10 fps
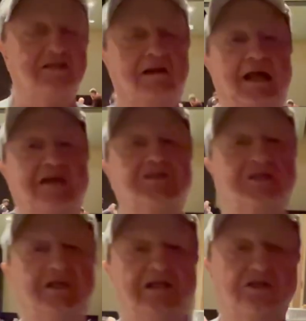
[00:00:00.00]
the last
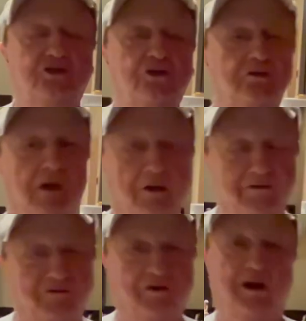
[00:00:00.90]
scene they shoot on
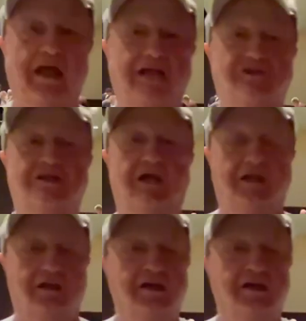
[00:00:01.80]
the very last day